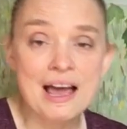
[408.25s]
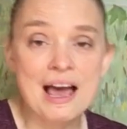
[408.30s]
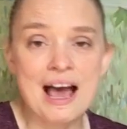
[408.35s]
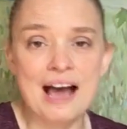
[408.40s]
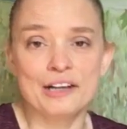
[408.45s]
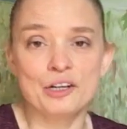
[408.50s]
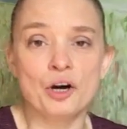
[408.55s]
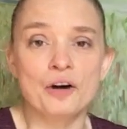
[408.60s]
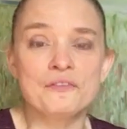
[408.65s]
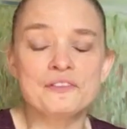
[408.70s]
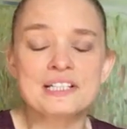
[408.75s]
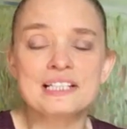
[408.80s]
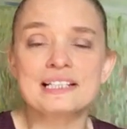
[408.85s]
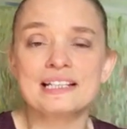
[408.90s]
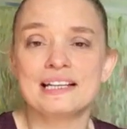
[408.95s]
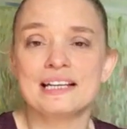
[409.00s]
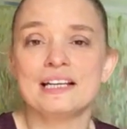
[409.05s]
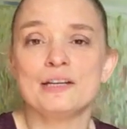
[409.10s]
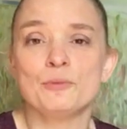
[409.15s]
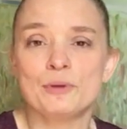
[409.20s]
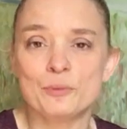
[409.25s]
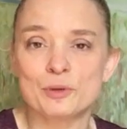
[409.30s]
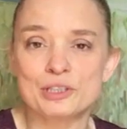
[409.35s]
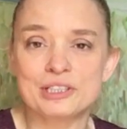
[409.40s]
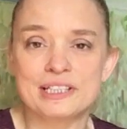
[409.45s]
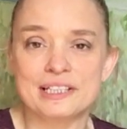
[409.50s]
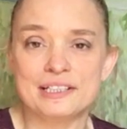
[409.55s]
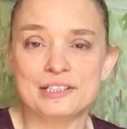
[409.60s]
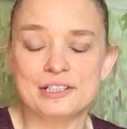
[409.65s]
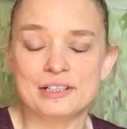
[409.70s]
And obviously, we
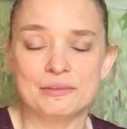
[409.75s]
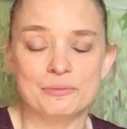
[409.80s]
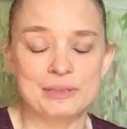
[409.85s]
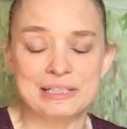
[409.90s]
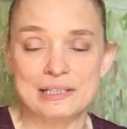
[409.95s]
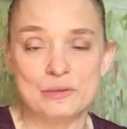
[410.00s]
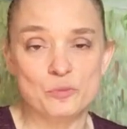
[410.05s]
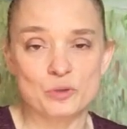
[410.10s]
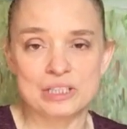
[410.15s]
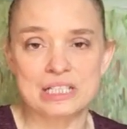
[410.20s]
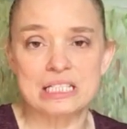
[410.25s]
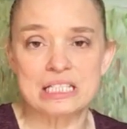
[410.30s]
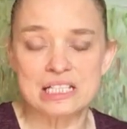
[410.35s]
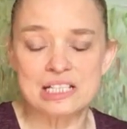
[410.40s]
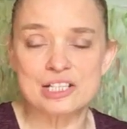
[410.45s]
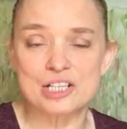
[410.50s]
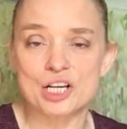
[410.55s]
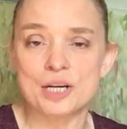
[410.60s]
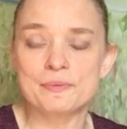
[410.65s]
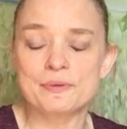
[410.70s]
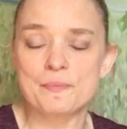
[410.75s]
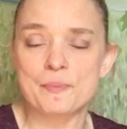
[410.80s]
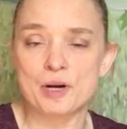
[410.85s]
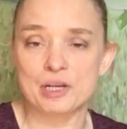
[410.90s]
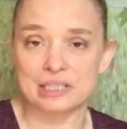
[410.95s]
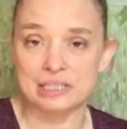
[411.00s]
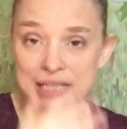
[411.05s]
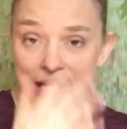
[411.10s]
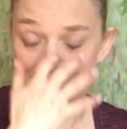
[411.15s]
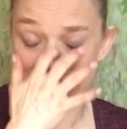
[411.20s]
wanted we didn't want to disturb the
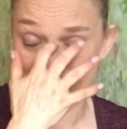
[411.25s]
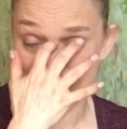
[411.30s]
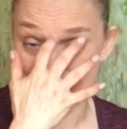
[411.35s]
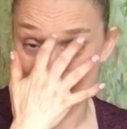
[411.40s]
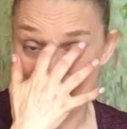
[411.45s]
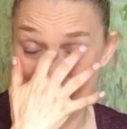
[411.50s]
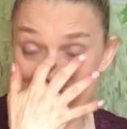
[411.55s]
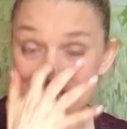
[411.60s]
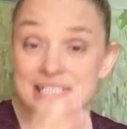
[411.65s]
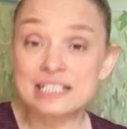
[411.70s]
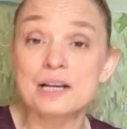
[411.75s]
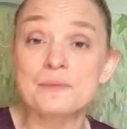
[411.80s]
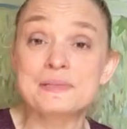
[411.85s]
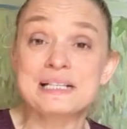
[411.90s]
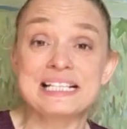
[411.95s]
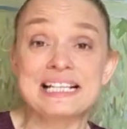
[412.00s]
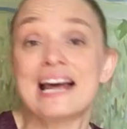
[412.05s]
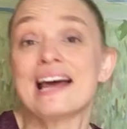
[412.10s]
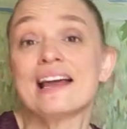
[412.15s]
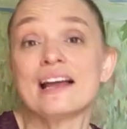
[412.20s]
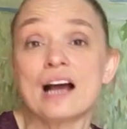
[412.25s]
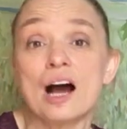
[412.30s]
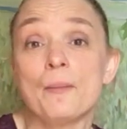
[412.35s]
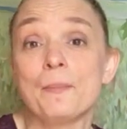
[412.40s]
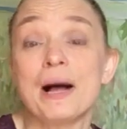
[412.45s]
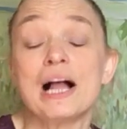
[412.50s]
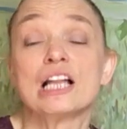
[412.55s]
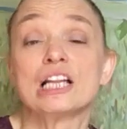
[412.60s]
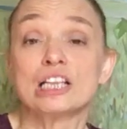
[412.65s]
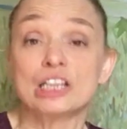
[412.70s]
bird's nest, so it ended up staying
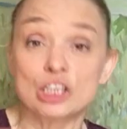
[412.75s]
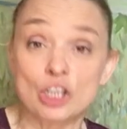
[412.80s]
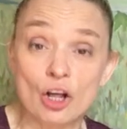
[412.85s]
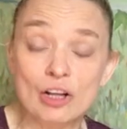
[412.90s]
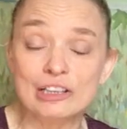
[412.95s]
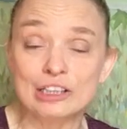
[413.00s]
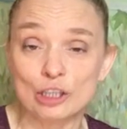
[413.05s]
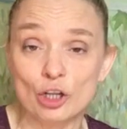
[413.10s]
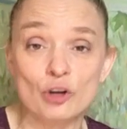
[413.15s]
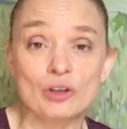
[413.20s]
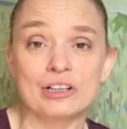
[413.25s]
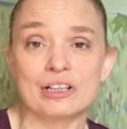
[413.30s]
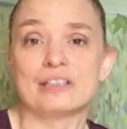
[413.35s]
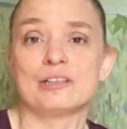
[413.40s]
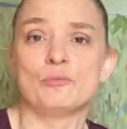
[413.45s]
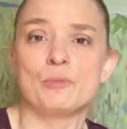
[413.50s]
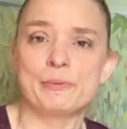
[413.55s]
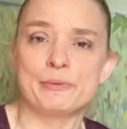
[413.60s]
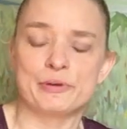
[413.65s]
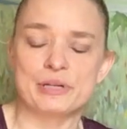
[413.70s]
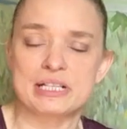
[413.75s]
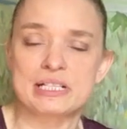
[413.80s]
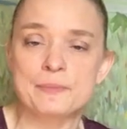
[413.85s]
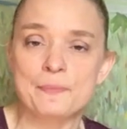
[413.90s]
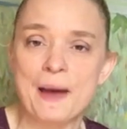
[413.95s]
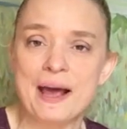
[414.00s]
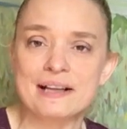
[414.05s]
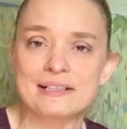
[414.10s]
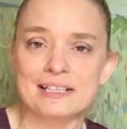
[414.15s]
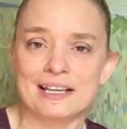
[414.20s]
up a lot longer than we were
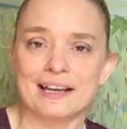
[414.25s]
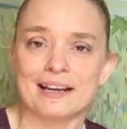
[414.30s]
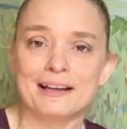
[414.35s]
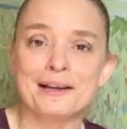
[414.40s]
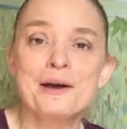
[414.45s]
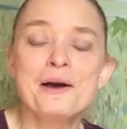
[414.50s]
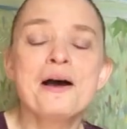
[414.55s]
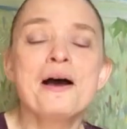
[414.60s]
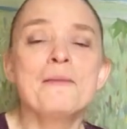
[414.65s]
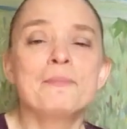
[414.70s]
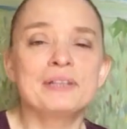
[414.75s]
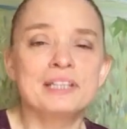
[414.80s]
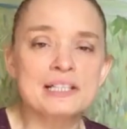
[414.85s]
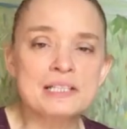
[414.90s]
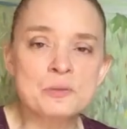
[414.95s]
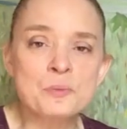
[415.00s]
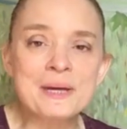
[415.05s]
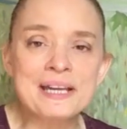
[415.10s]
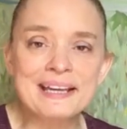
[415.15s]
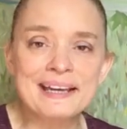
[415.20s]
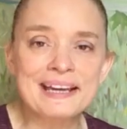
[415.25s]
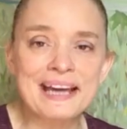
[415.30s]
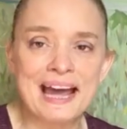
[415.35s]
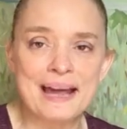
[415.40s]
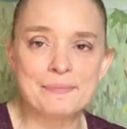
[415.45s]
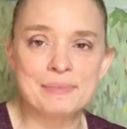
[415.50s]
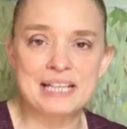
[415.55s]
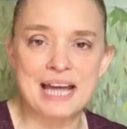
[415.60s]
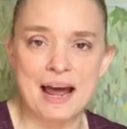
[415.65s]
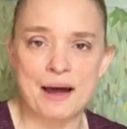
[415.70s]
expecting. But this week it
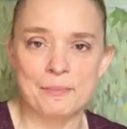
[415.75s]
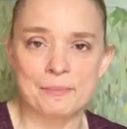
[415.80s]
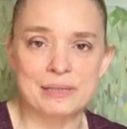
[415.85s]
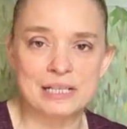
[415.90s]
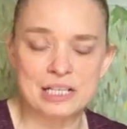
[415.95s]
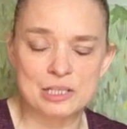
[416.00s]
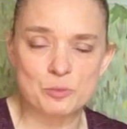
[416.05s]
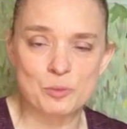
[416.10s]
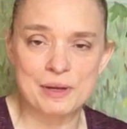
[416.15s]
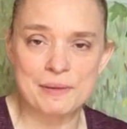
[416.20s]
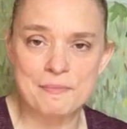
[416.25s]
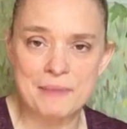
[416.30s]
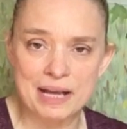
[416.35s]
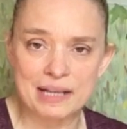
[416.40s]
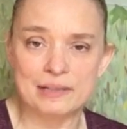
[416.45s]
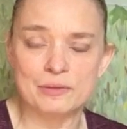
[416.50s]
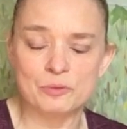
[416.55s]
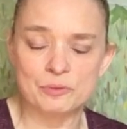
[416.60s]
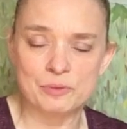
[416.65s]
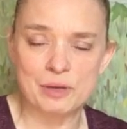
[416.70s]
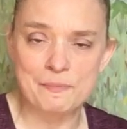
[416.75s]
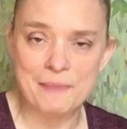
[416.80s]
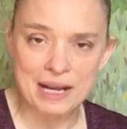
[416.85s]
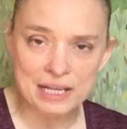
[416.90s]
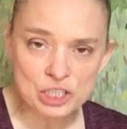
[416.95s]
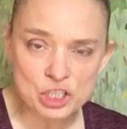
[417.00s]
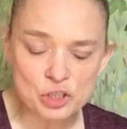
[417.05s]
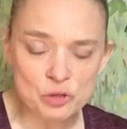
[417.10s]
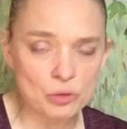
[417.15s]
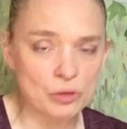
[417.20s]
came down because we made we
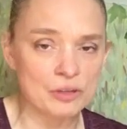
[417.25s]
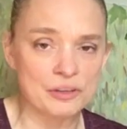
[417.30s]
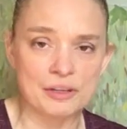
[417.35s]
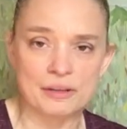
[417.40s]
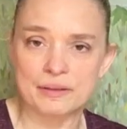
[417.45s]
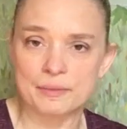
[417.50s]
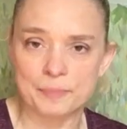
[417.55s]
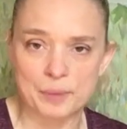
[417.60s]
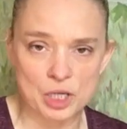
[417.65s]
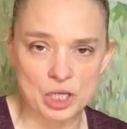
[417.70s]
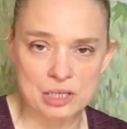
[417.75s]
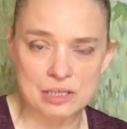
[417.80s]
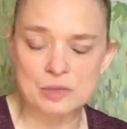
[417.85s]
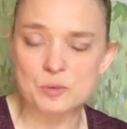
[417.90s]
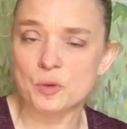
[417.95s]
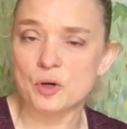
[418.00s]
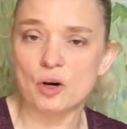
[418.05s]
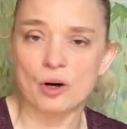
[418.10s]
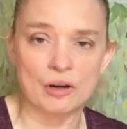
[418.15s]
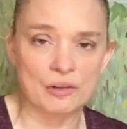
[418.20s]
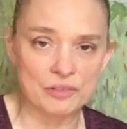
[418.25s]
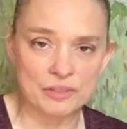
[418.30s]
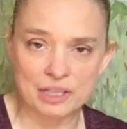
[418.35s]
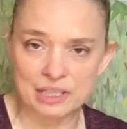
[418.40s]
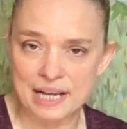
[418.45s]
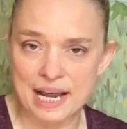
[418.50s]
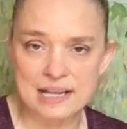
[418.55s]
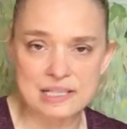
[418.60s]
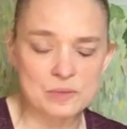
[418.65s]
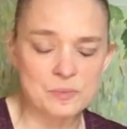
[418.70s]
made sure that the birds were gone, the
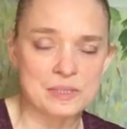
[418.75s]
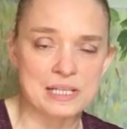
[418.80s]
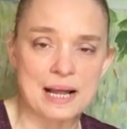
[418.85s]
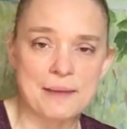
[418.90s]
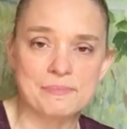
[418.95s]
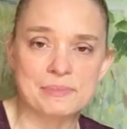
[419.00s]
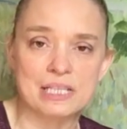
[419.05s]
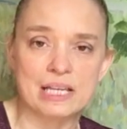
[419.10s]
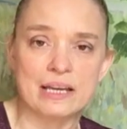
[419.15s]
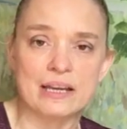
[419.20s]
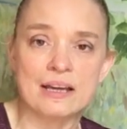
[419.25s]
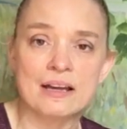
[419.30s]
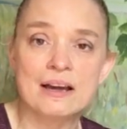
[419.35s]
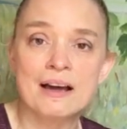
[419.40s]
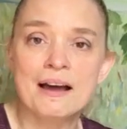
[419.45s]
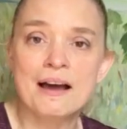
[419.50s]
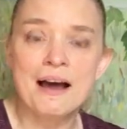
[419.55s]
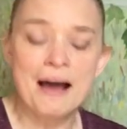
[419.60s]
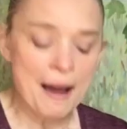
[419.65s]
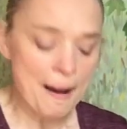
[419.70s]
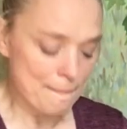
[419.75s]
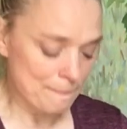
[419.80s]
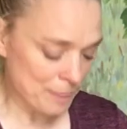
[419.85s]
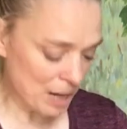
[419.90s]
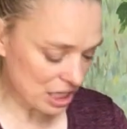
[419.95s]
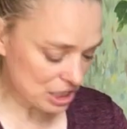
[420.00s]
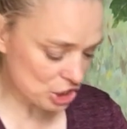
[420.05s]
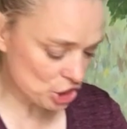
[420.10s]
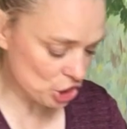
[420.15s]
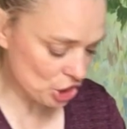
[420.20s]
nest was empty.
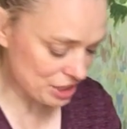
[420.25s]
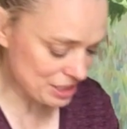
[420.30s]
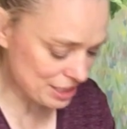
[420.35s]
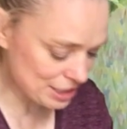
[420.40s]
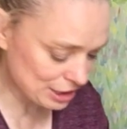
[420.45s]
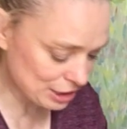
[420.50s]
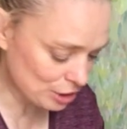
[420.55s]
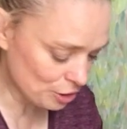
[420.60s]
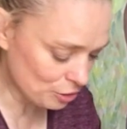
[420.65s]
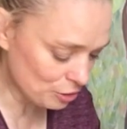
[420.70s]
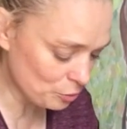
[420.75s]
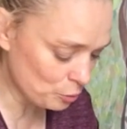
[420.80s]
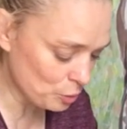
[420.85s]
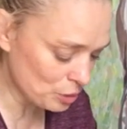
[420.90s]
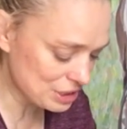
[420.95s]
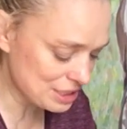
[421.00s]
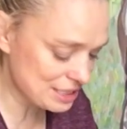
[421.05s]
But just look what